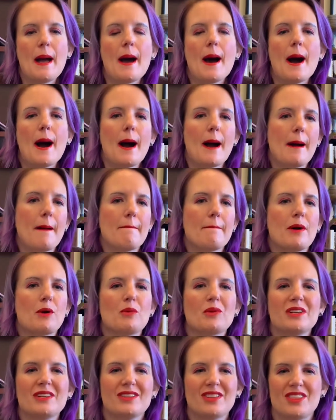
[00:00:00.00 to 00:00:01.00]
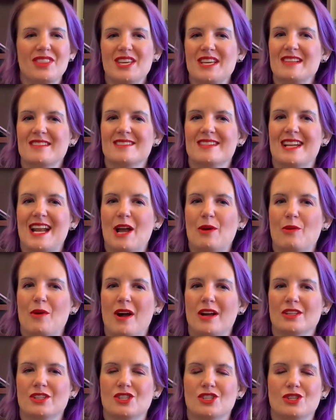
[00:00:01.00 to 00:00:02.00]
But one of the things that I
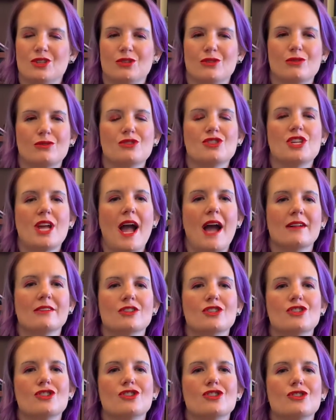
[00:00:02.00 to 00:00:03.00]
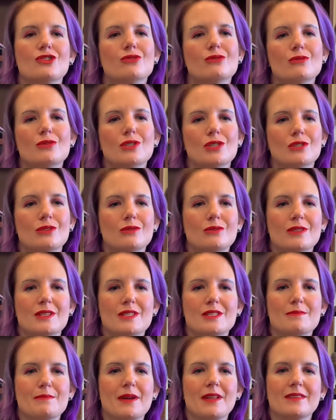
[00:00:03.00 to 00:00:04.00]
want to challenge you to do
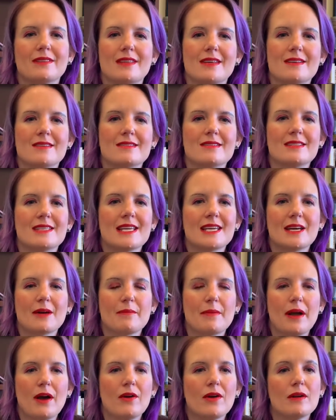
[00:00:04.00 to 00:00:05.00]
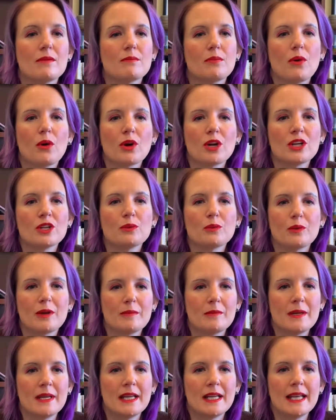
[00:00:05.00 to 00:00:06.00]
this month is think about important
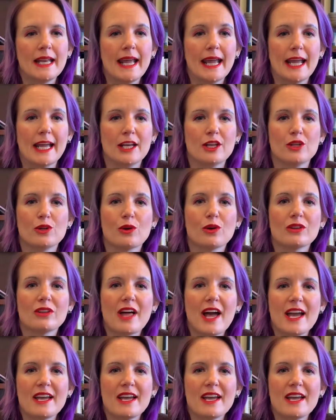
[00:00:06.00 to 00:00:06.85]
women in your life